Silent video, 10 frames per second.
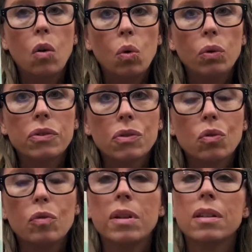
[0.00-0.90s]
old
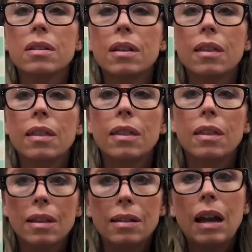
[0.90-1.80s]
school bus that
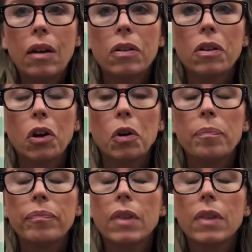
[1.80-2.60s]
is now their home.